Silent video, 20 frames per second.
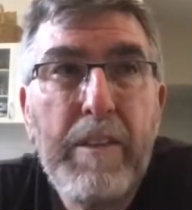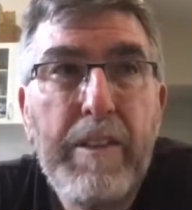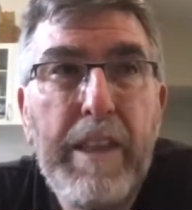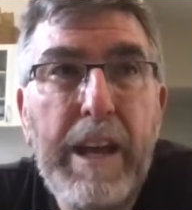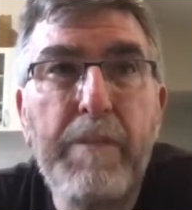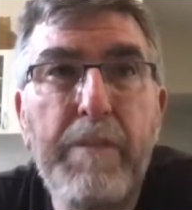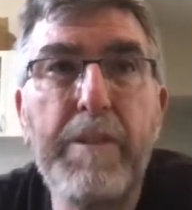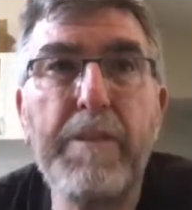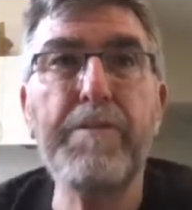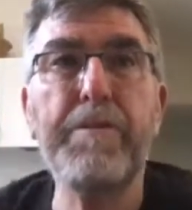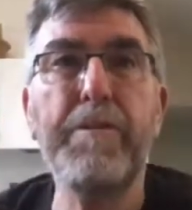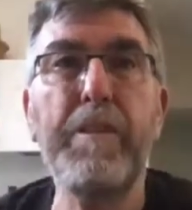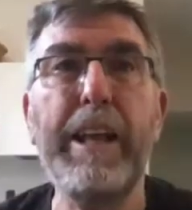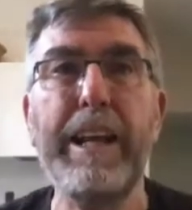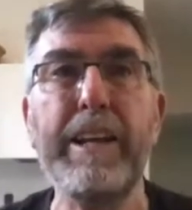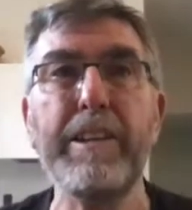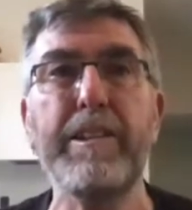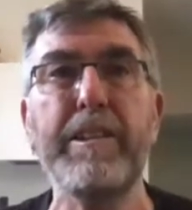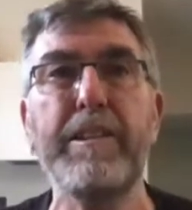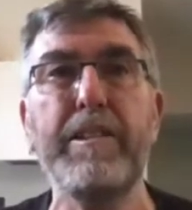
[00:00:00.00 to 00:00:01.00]
that
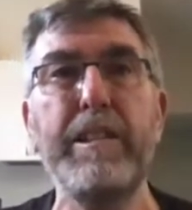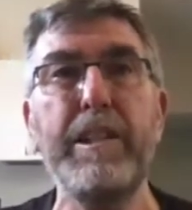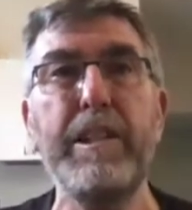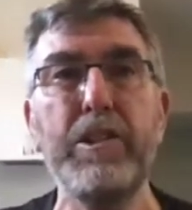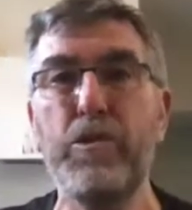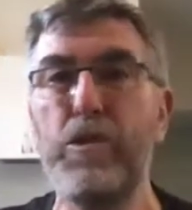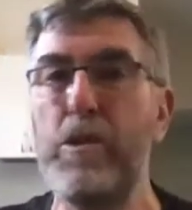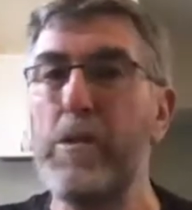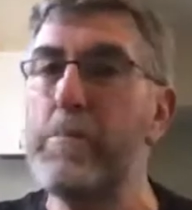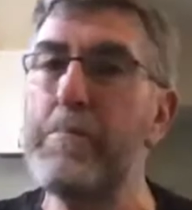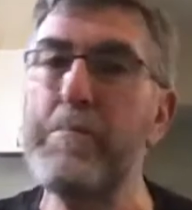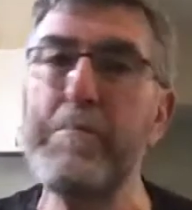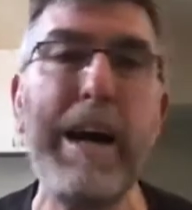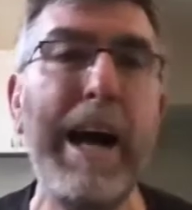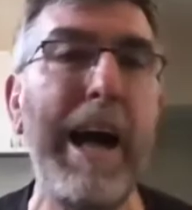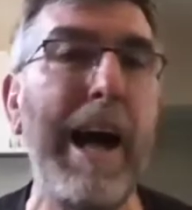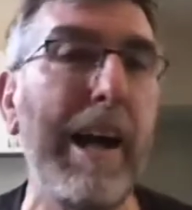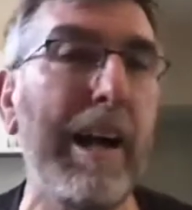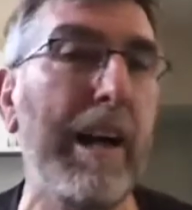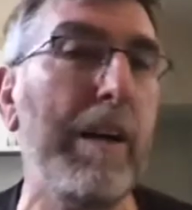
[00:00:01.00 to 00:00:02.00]
reflects this
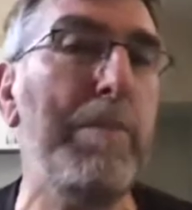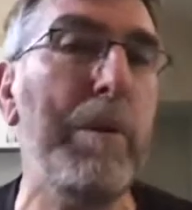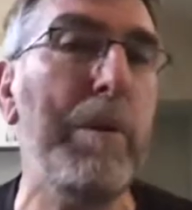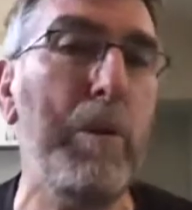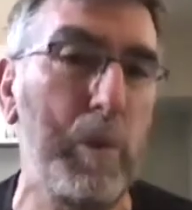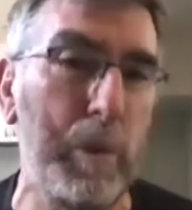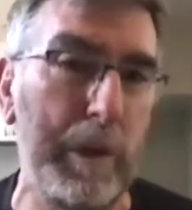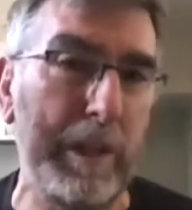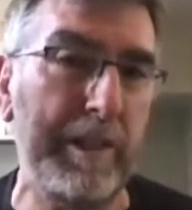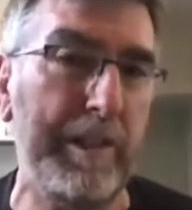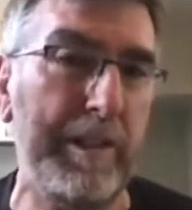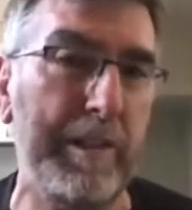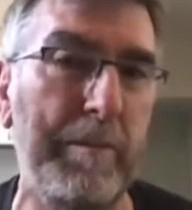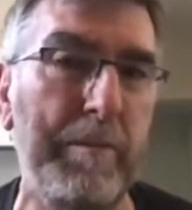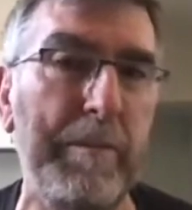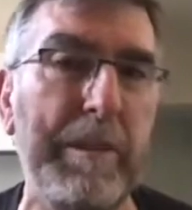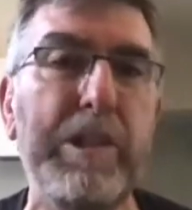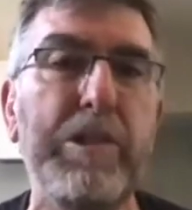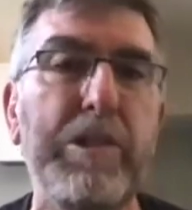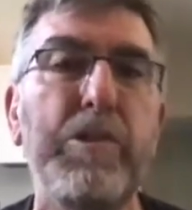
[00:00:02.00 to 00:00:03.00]
remarkable
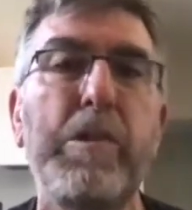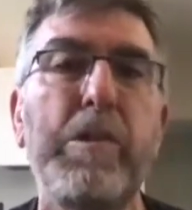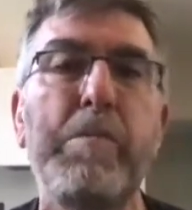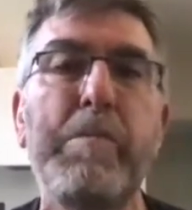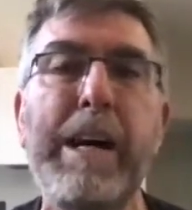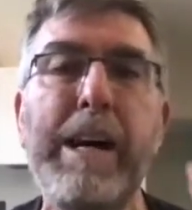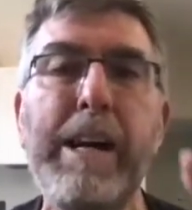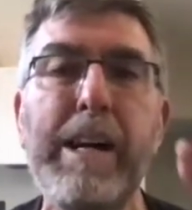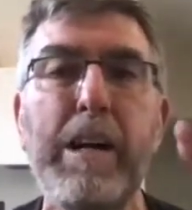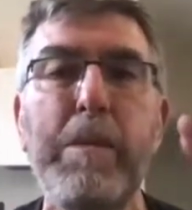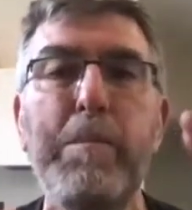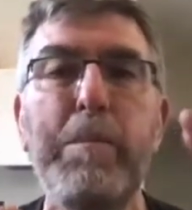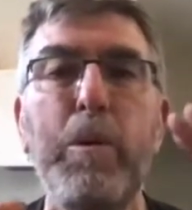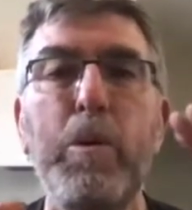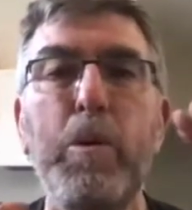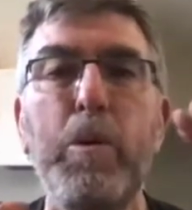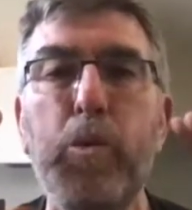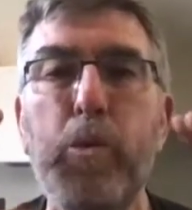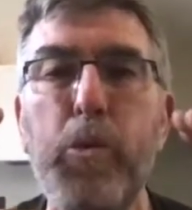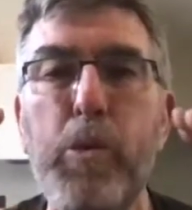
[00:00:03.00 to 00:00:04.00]
wisdom, this
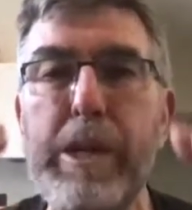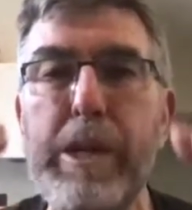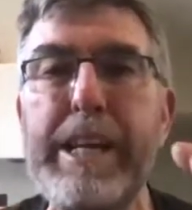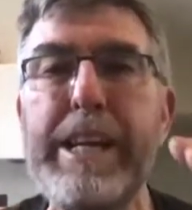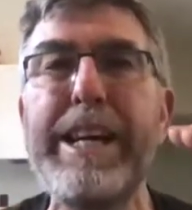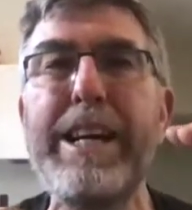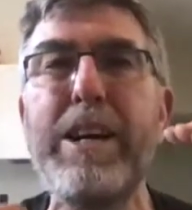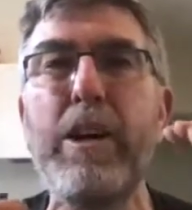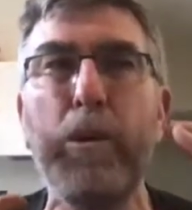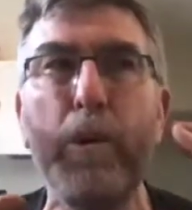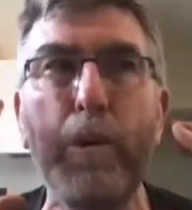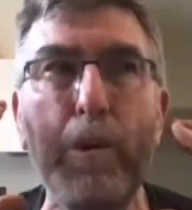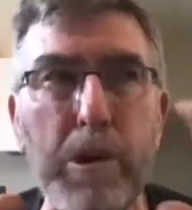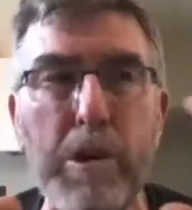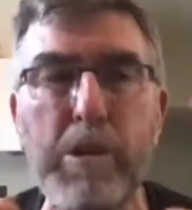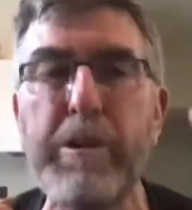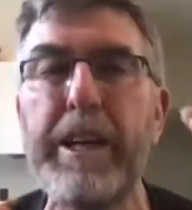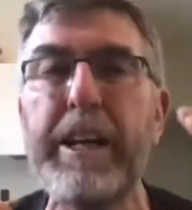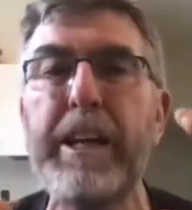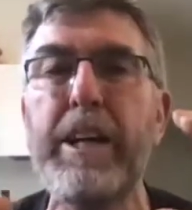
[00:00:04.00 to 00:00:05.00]
remarkable
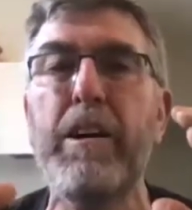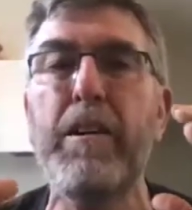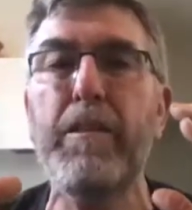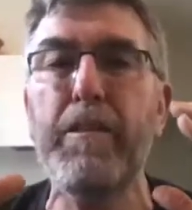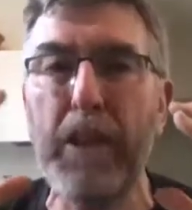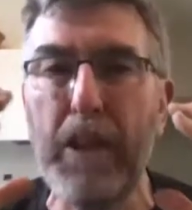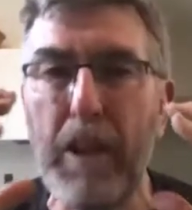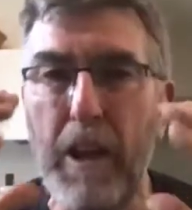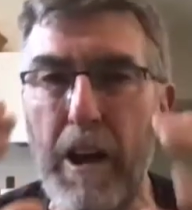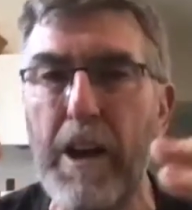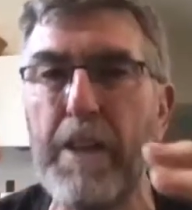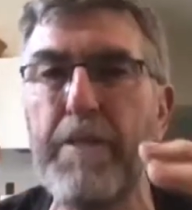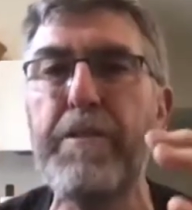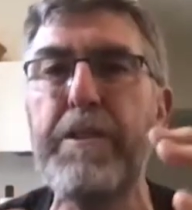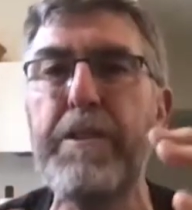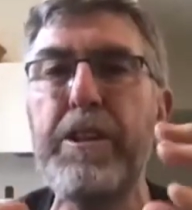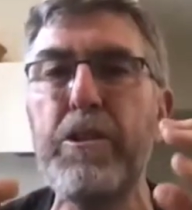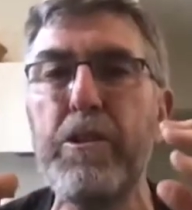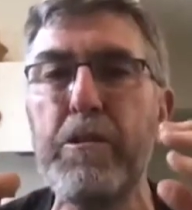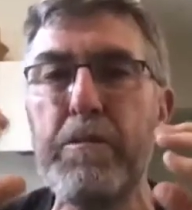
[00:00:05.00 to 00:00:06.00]
reordering of life
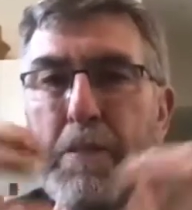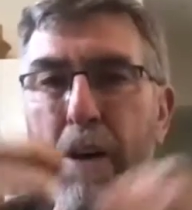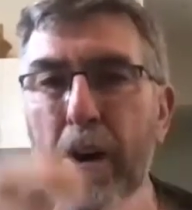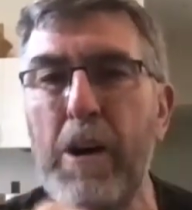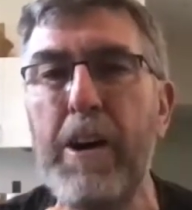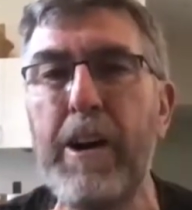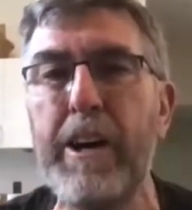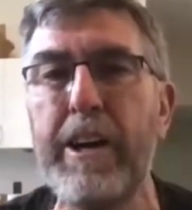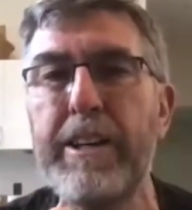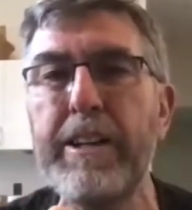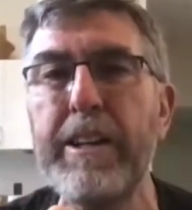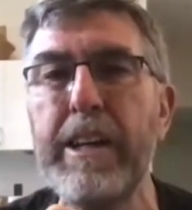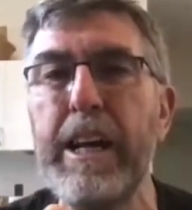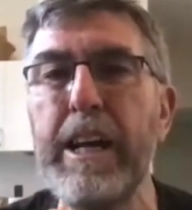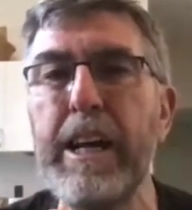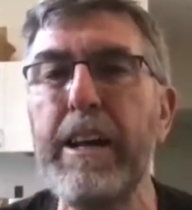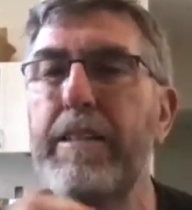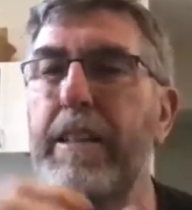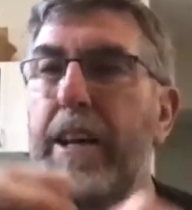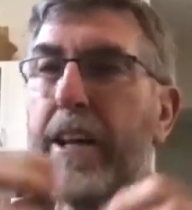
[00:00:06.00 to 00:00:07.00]
in your mind
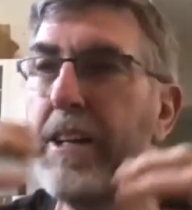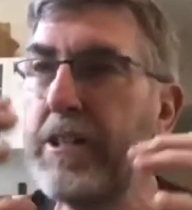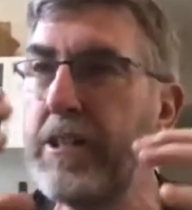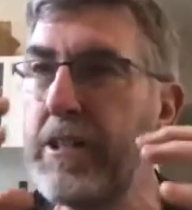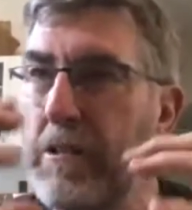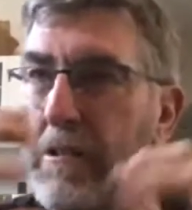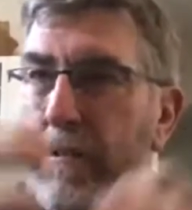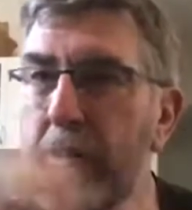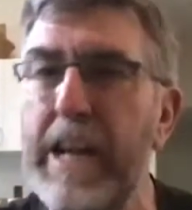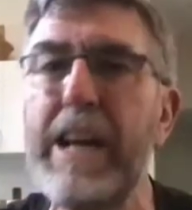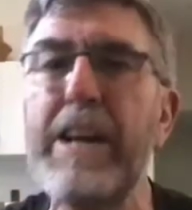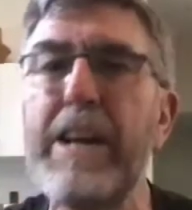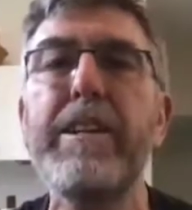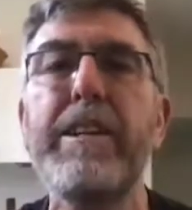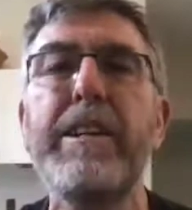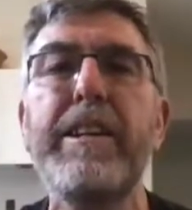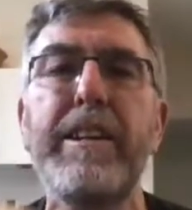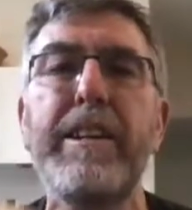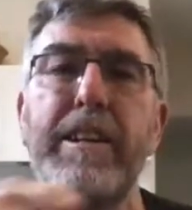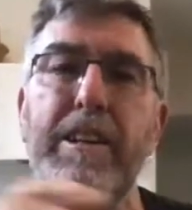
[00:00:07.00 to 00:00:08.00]
that is
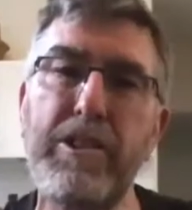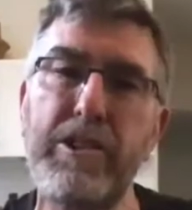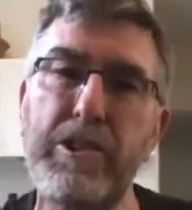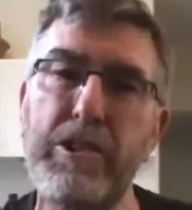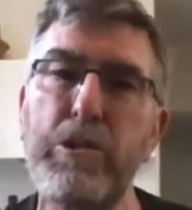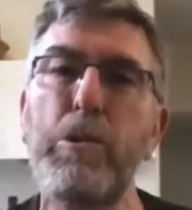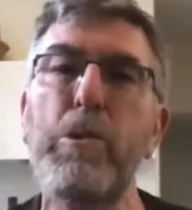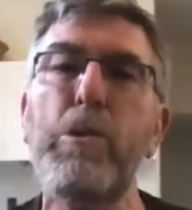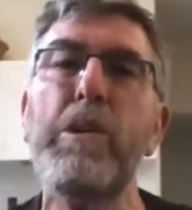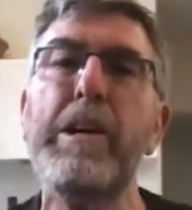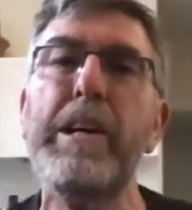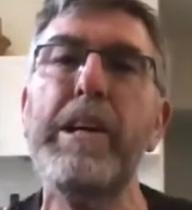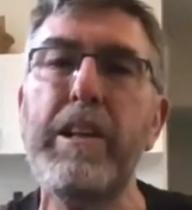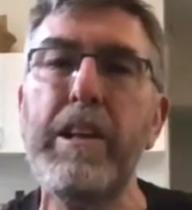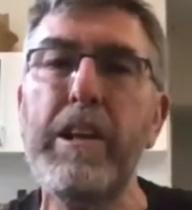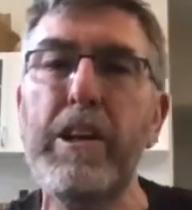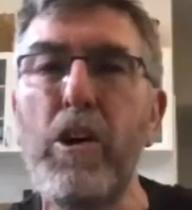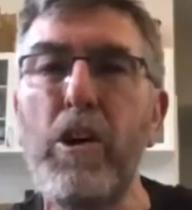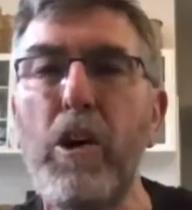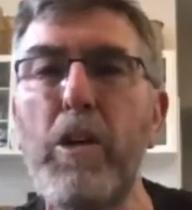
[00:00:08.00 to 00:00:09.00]
grounded in this story and
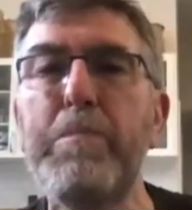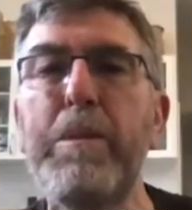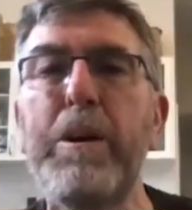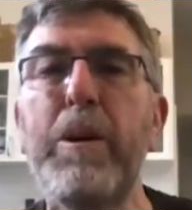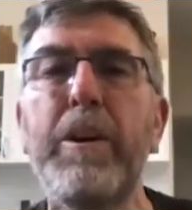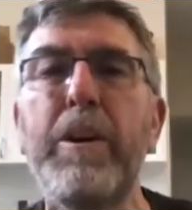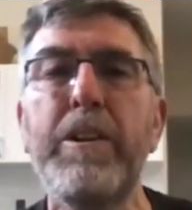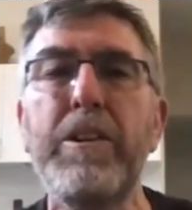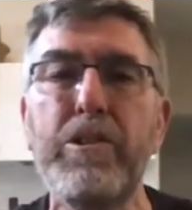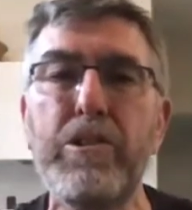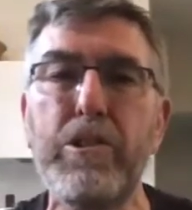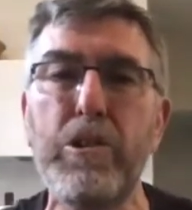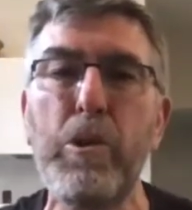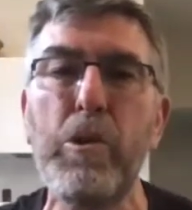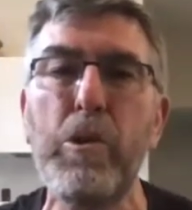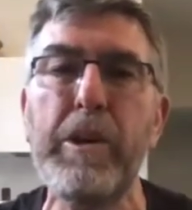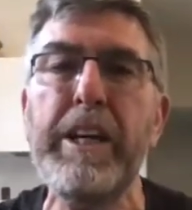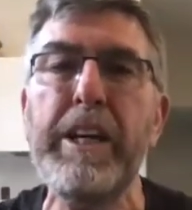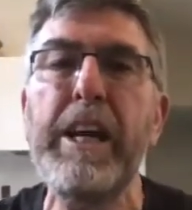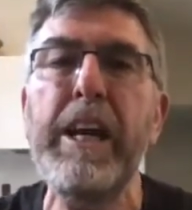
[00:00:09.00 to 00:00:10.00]
the God behind the
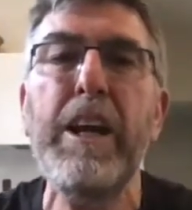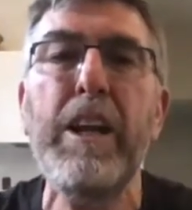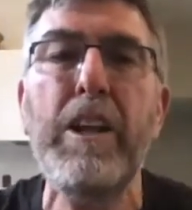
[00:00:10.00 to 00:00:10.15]
story,